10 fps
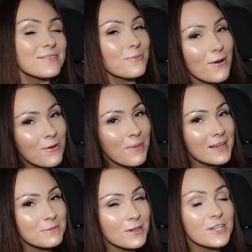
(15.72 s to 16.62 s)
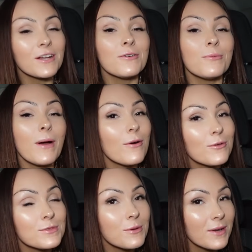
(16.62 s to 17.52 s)
welcome back to my channel
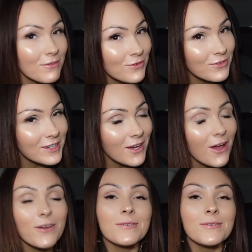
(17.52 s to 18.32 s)
welcome to another video